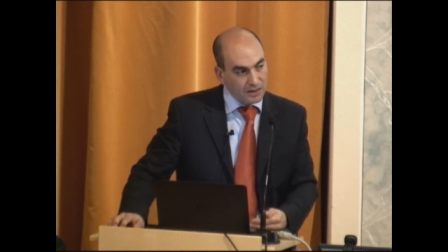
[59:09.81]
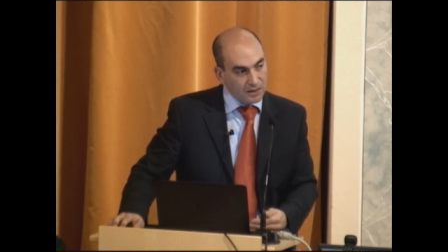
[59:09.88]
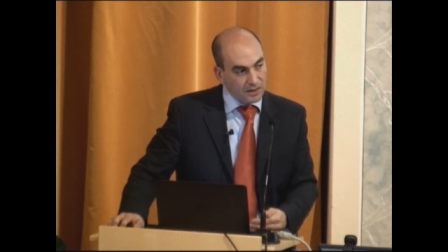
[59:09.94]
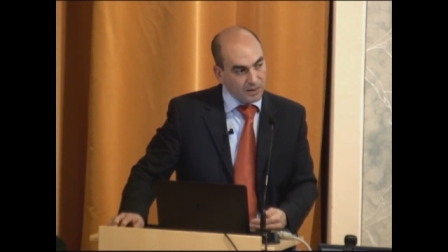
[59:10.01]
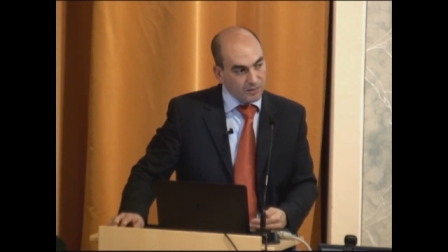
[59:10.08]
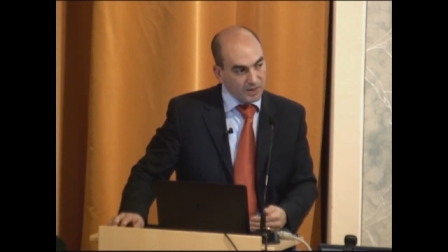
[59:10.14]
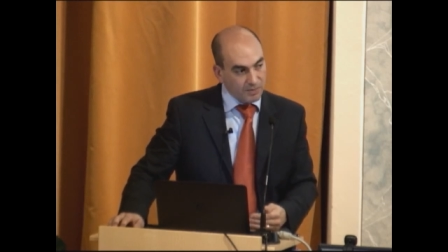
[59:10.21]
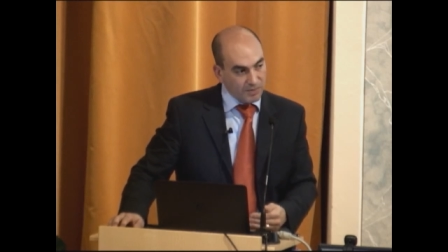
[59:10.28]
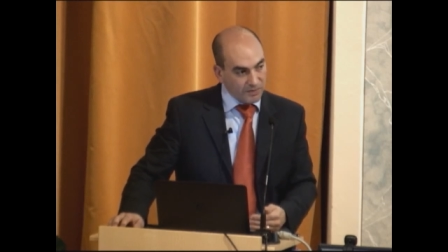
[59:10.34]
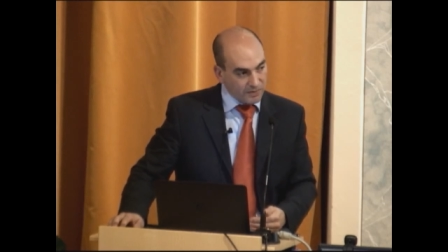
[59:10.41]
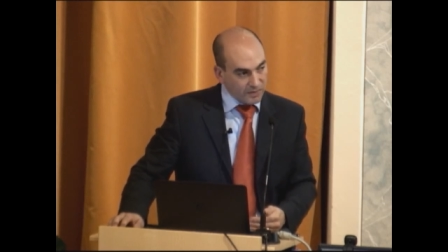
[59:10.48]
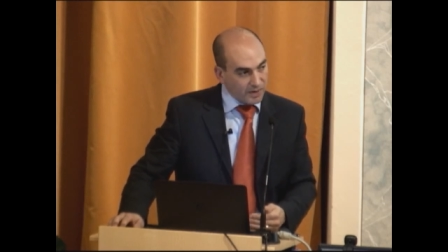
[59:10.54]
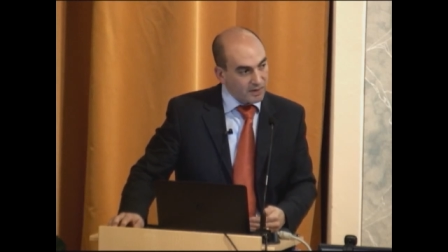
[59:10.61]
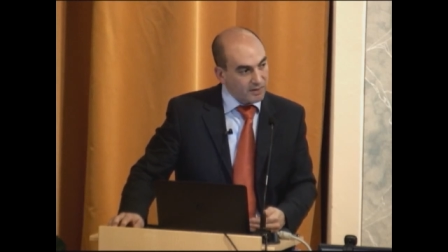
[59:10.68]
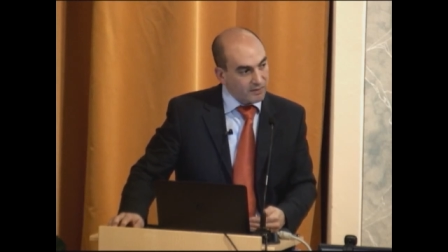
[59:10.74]
we should be
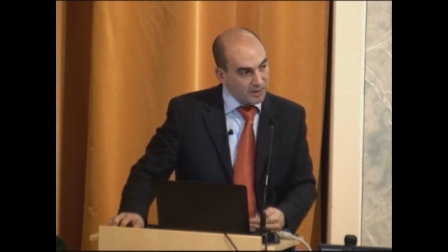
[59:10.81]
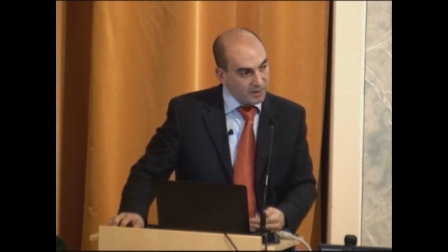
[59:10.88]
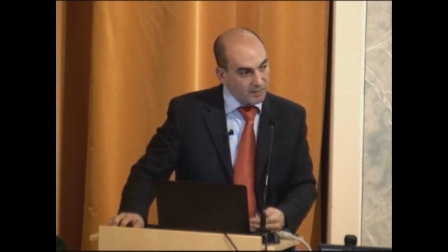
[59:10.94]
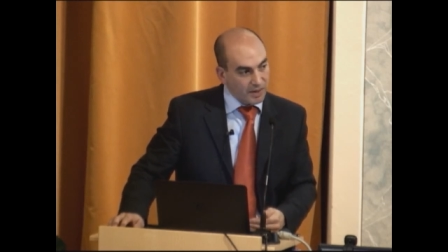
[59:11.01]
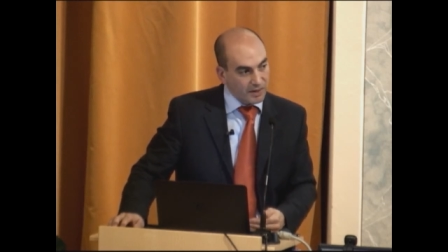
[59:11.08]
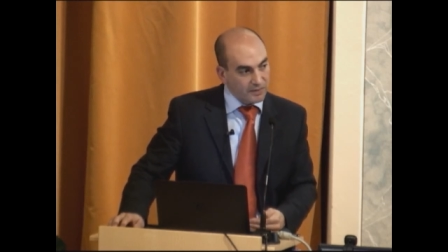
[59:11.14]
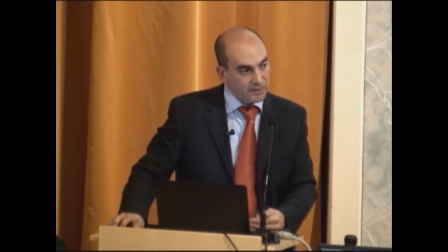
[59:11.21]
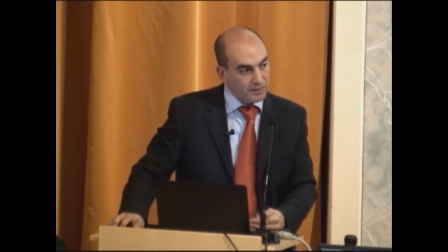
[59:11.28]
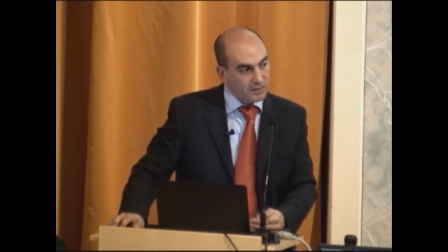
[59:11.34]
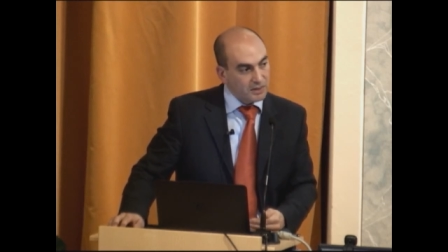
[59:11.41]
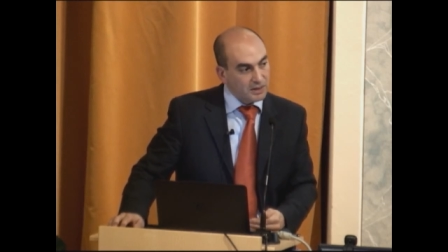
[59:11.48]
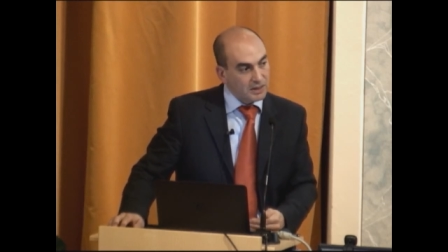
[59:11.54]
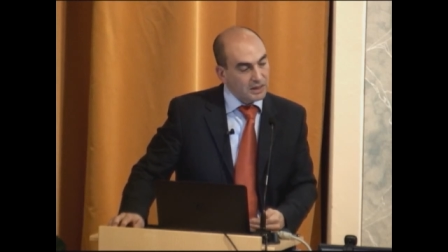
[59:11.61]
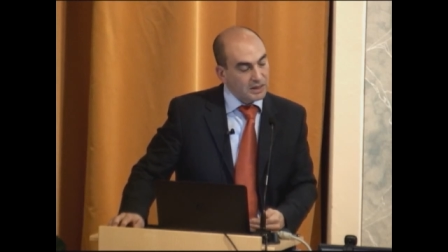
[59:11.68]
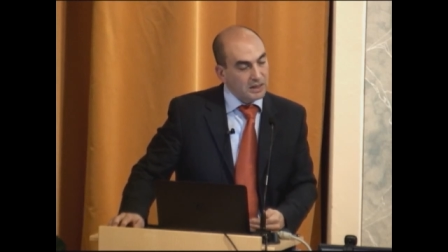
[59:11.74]
very, very mindful.
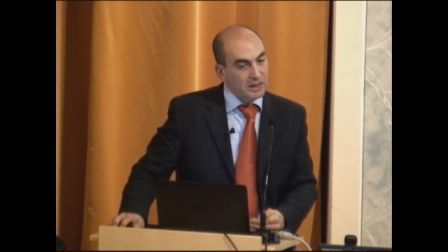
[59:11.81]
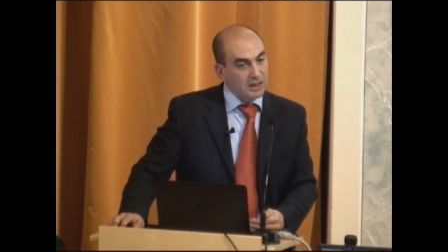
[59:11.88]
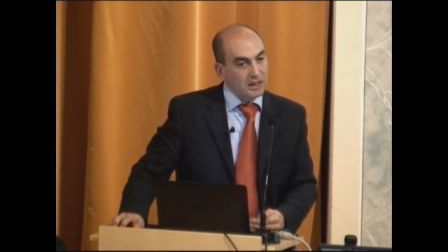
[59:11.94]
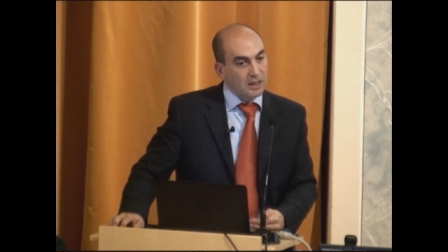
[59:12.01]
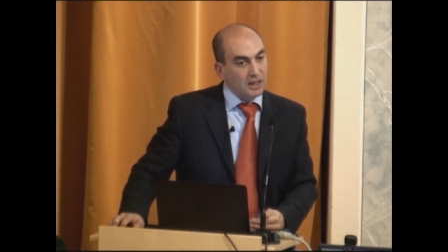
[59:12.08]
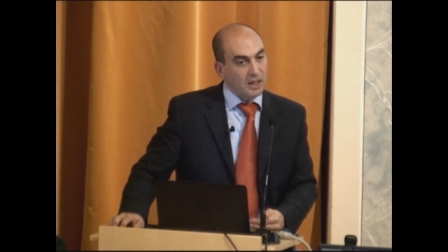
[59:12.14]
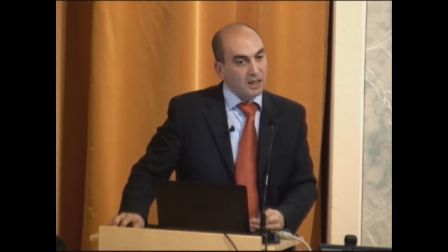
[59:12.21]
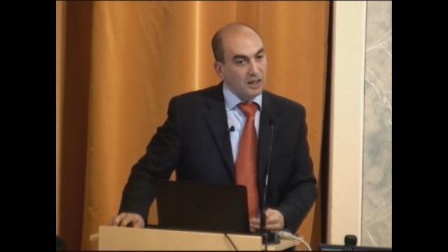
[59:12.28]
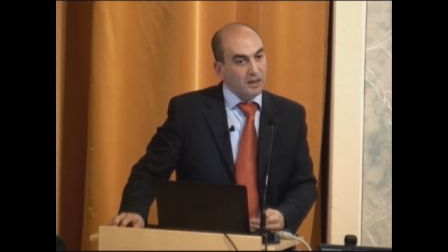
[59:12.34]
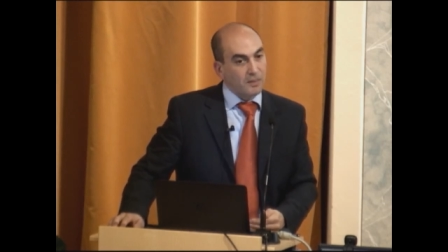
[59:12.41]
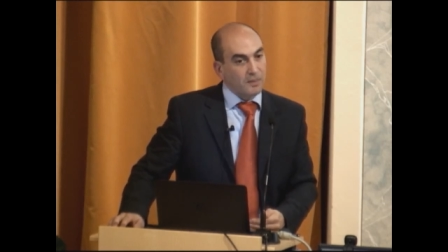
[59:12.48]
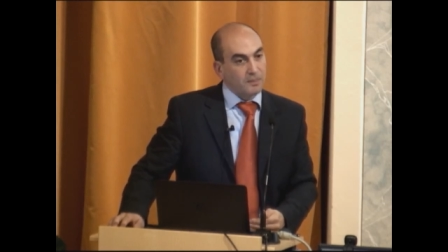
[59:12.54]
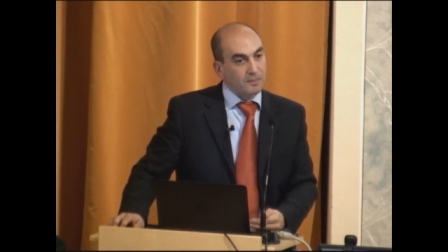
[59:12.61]
Um,